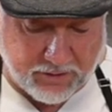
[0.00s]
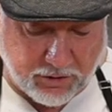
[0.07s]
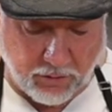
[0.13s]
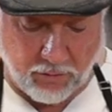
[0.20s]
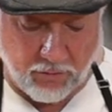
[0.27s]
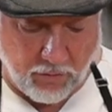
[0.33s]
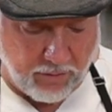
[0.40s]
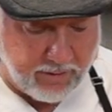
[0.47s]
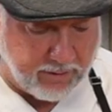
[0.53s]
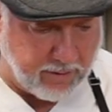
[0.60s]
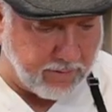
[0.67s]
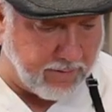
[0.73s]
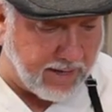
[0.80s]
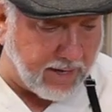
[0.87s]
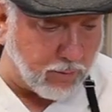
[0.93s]
so I've already
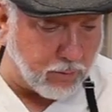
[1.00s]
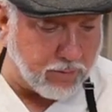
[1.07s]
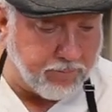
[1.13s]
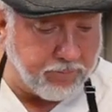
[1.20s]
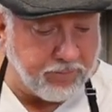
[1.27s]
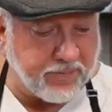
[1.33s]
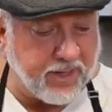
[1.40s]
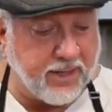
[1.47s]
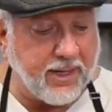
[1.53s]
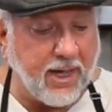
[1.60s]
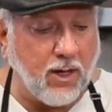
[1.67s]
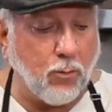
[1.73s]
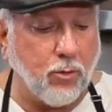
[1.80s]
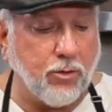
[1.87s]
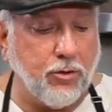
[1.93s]
done that one. And
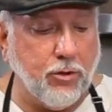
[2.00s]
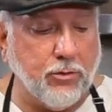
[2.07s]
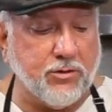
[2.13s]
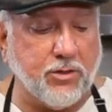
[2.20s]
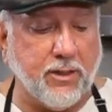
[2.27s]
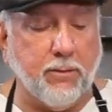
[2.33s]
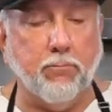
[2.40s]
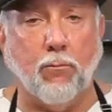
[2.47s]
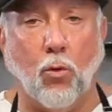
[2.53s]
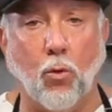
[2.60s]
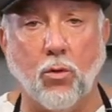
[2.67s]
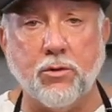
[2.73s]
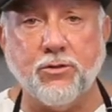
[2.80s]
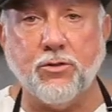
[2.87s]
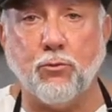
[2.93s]
now we're using
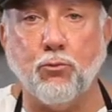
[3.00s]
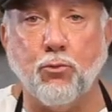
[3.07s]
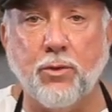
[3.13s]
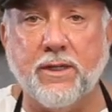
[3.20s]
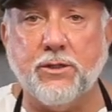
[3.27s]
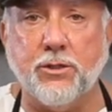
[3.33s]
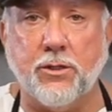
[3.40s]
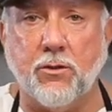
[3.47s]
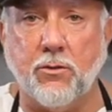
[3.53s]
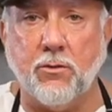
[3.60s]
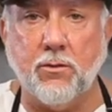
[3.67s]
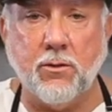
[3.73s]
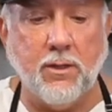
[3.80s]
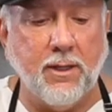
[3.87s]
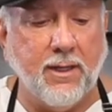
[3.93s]
Moore's Original.